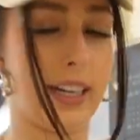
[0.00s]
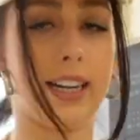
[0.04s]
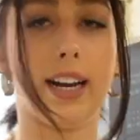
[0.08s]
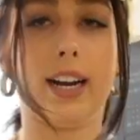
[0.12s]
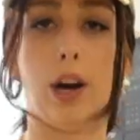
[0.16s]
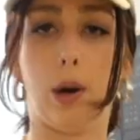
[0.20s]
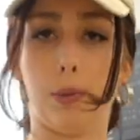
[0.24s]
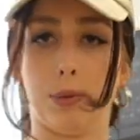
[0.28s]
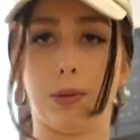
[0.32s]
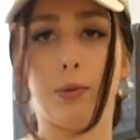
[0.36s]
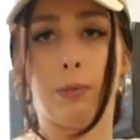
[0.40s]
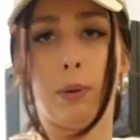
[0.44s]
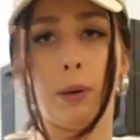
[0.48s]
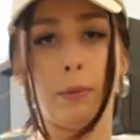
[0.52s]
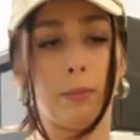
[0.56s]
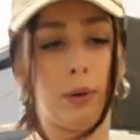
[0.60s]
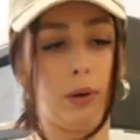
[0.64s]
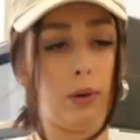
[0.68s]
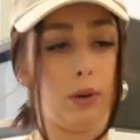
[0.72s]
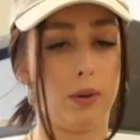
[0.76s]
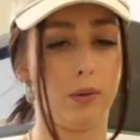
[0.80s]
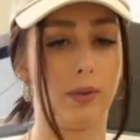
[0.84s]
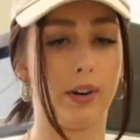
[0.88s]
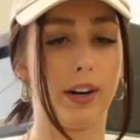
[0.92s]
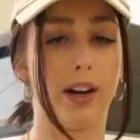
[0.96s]
helped me
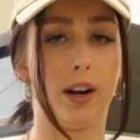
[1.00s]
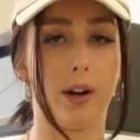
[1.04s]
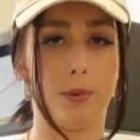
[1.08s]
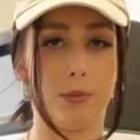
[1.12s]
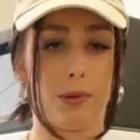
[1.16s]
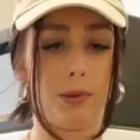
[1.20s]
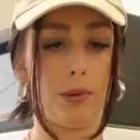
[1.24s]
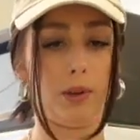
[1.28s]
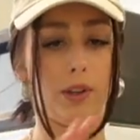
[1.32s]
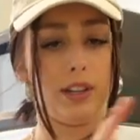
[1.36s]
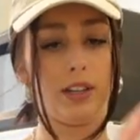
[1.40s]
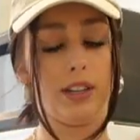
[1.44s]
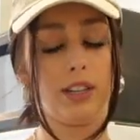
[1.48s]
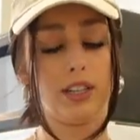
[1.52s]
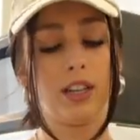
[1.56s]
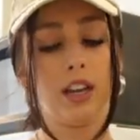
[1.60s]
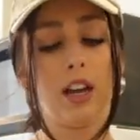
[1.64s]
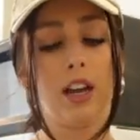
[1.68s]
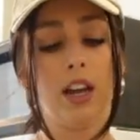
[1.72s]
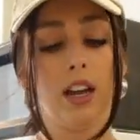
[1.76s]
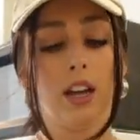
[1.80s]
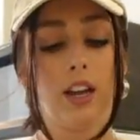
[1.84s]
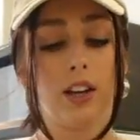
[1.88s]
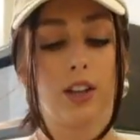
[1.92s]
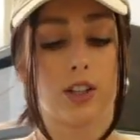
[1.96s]
move and helped me do this.
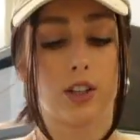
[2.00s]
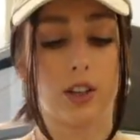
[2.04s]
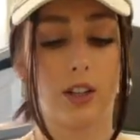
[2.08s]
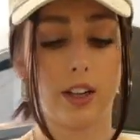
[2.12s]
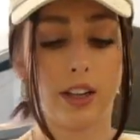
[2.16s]
So